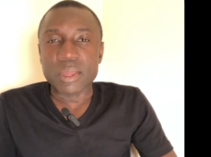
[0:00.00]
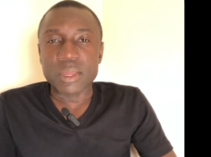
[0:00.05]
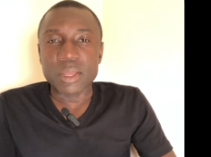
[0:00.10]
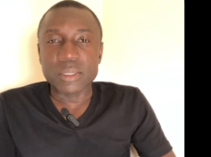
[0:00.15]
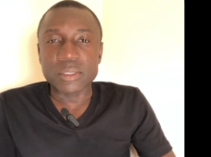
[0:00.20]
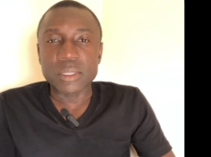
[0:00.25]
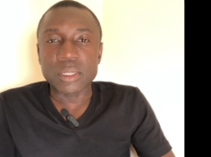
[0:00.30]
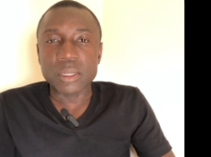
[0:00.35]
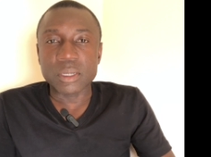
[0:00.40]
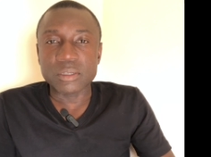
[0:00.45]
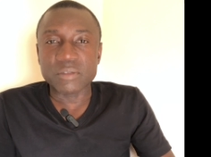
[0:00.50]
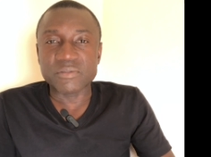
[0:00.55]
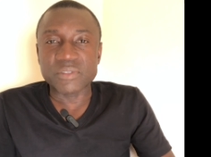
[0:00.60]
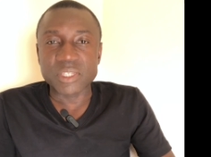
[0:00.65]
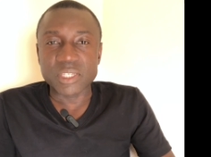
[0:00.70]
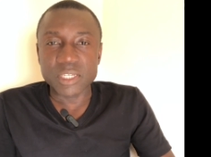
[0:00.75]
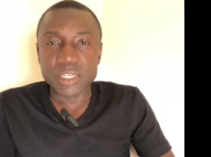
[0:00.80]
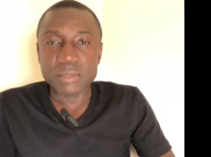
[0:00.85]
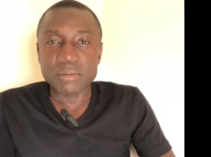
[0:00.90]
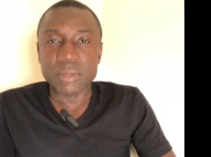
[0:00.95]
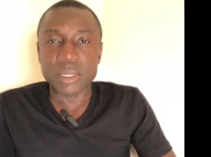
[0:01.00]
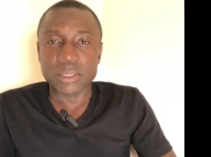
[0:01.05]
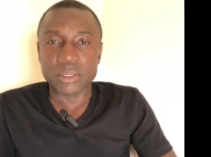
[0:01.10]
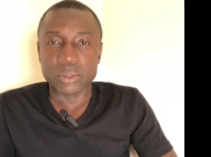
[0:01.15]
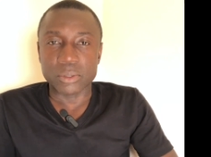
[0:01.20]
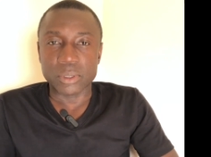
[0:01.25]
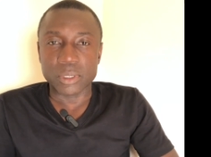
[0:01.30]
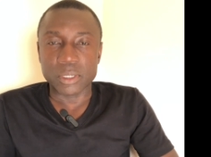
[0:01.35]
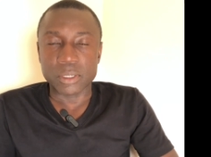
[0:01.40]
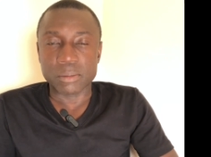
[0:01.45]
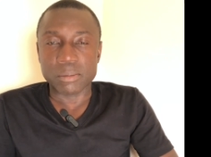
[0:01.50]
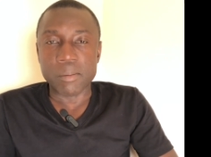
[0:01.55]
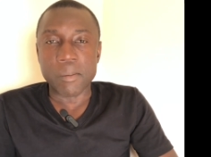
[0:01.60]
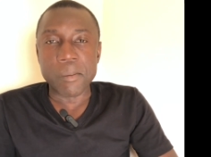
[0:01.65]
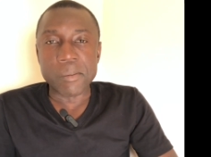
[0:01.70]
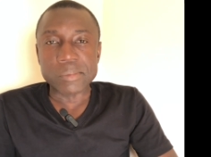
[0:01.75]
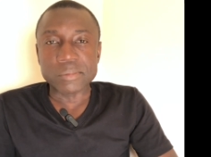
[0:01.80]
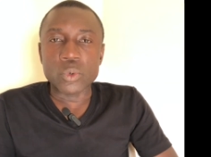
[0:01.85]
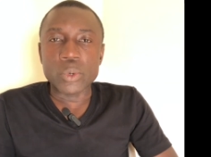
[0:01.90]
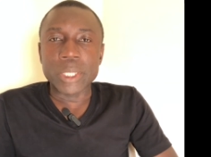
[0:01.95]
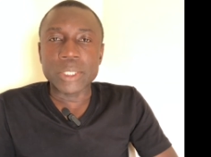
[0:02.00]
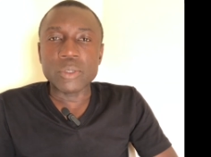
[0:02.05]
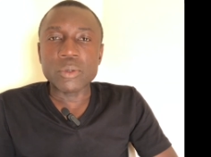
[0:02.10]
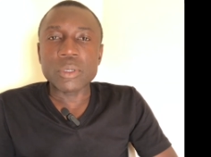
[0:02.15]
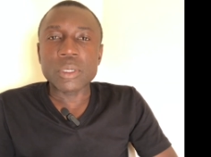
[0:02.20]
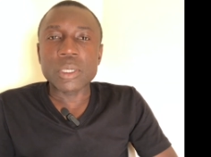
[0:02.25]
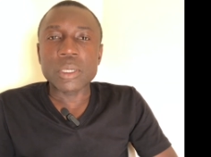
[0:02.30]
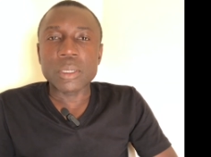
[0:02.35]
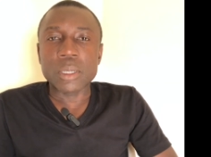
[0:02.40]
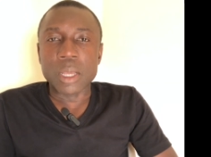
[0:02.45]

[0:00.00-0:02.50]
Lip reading: there's a lot of stigma to it. When you